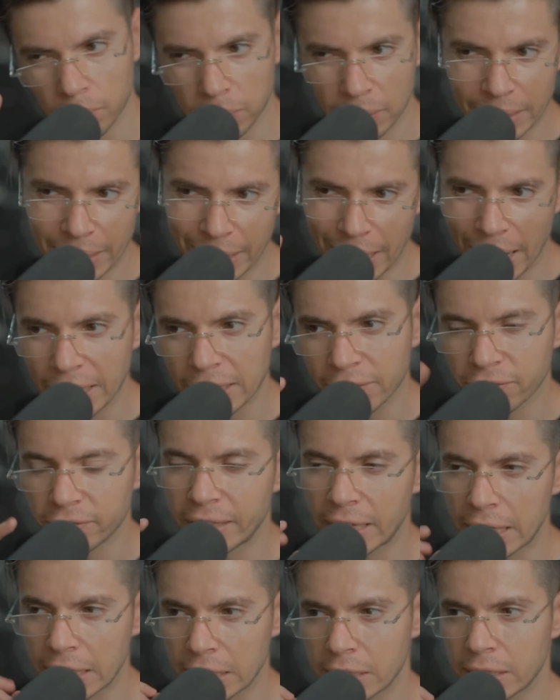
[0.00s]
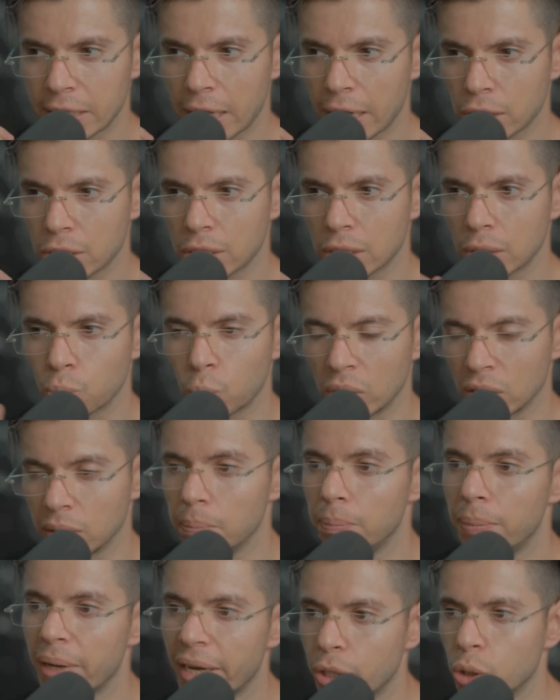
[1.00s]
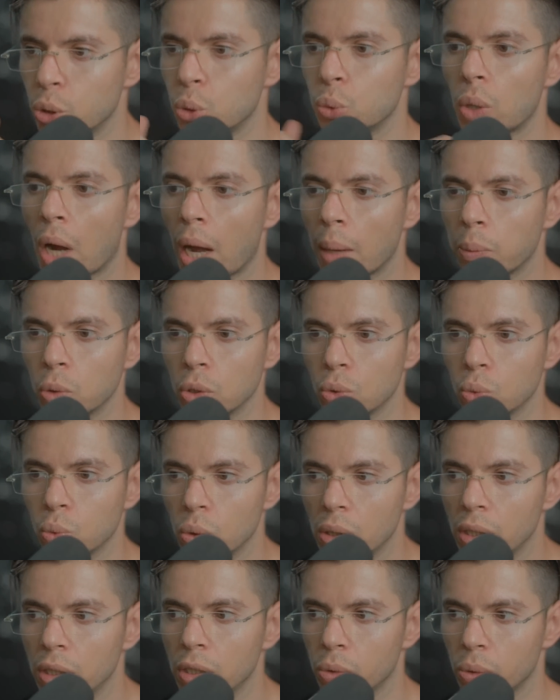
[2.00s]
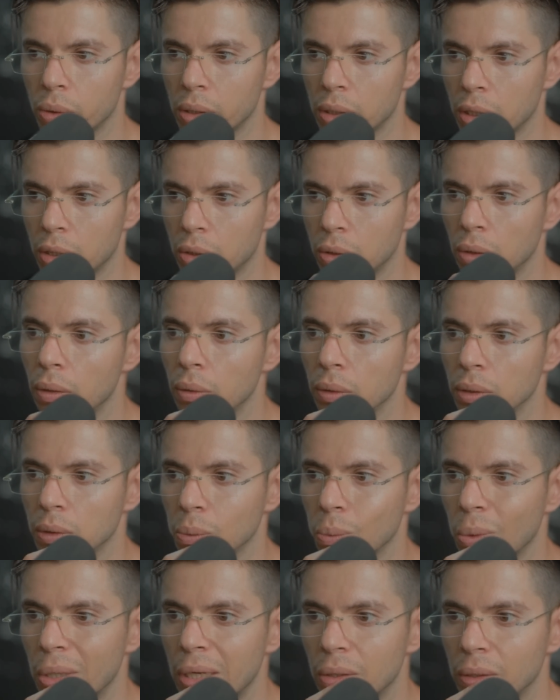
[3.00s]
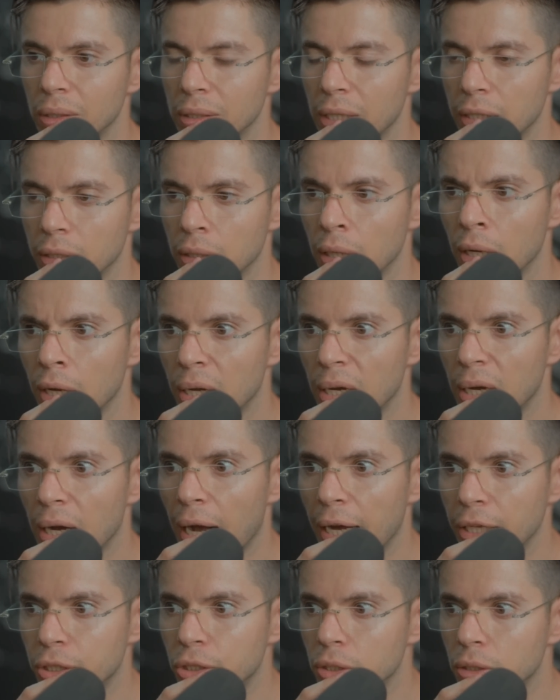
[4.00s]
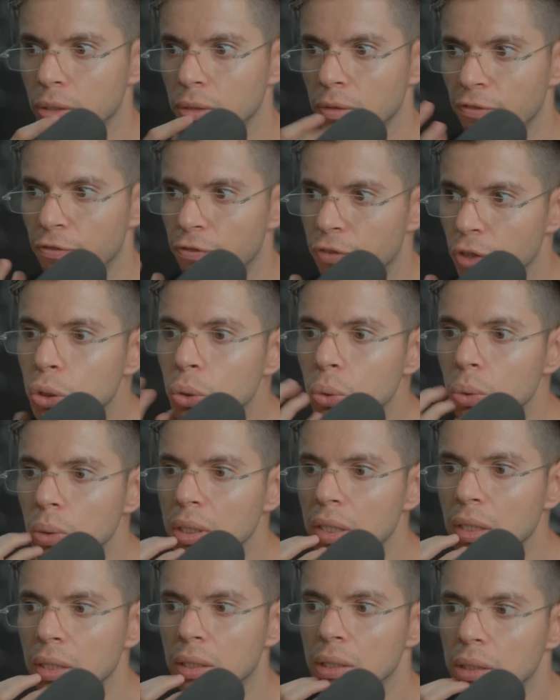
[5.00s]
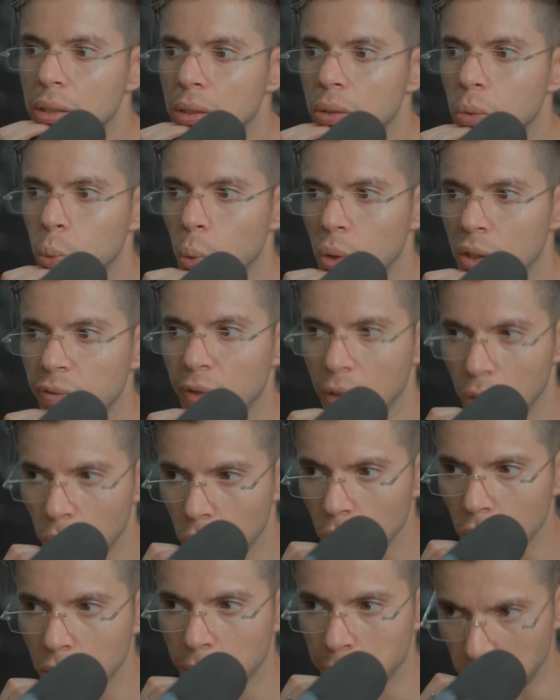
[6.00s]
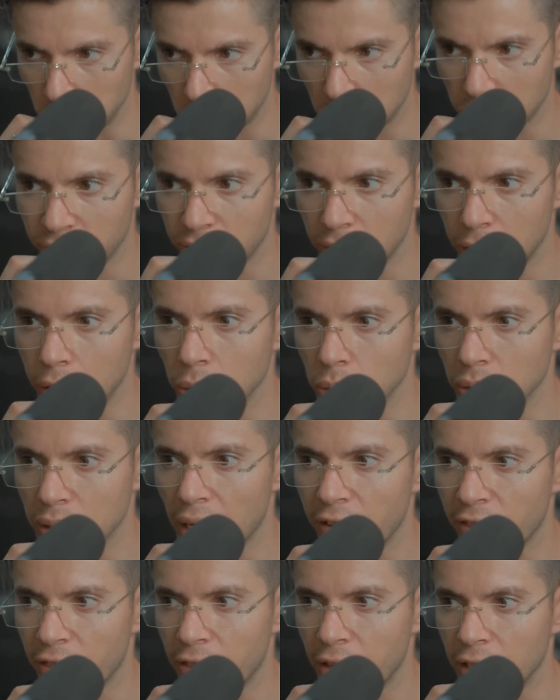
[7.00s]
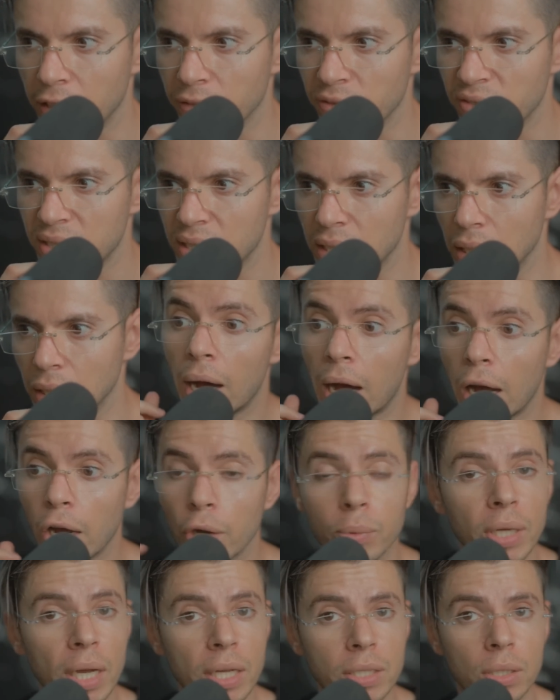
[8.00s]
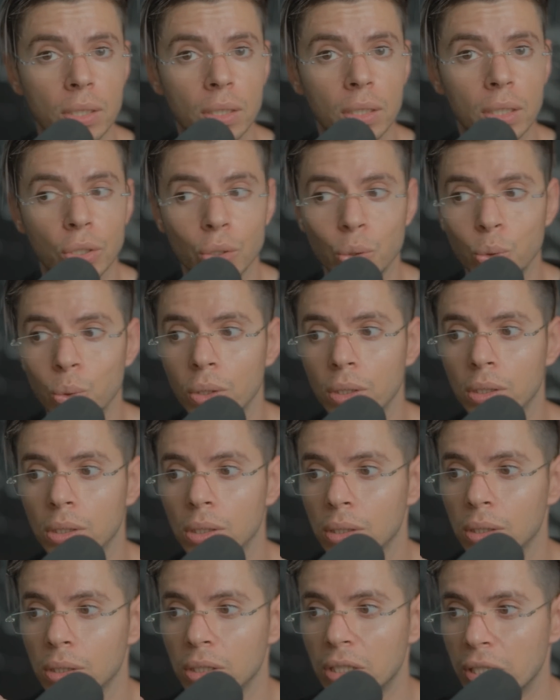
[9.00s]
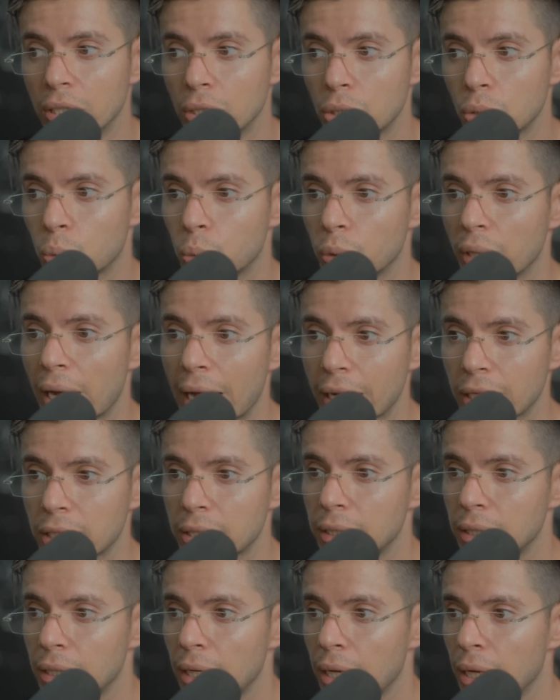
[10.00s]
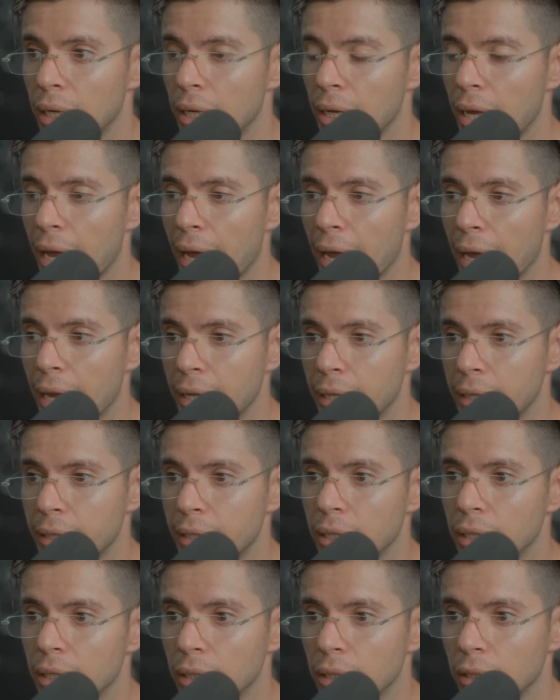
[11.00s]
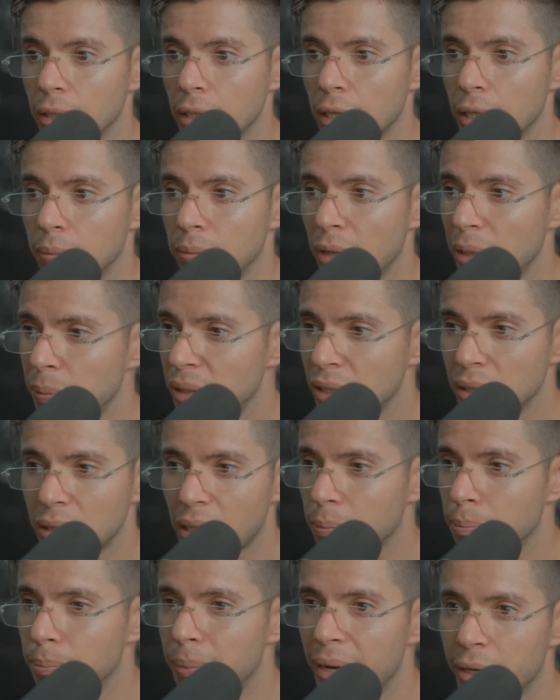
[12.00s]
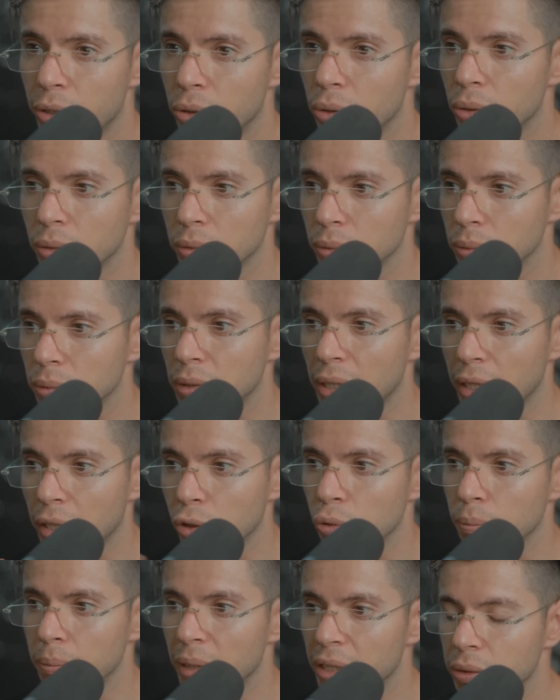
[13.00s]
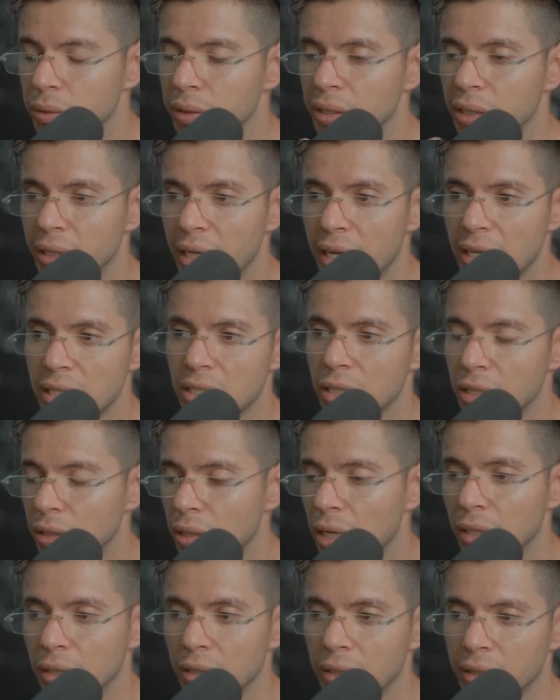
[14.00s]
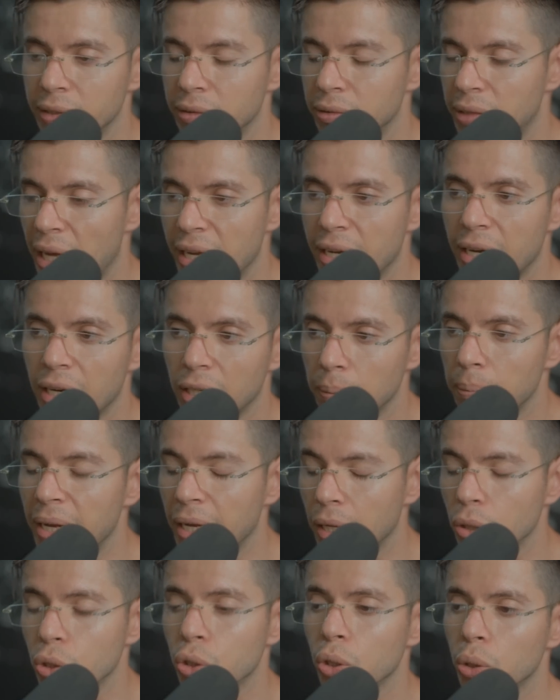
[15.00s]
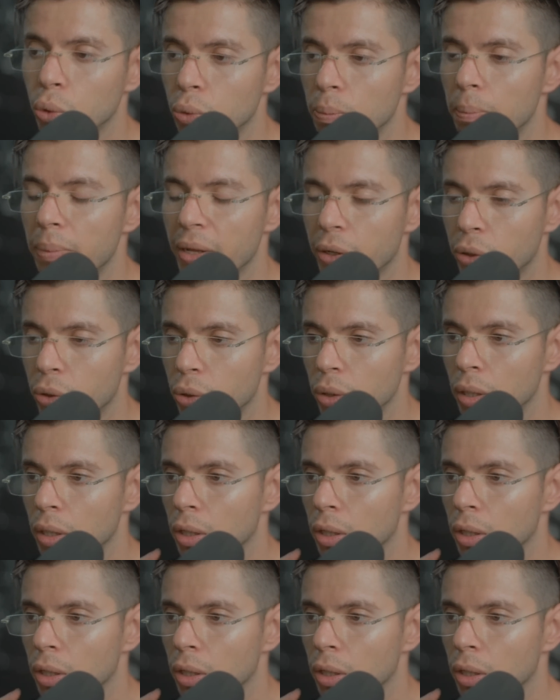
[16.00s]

kind of dance section when the bass drop was really, really cool as well. And I just visually, this is one of the coolest music videos I think I've seen. I hope you guys enjoyed this reaction. And maybe like better, like you're better than this, and they kind of make each other better.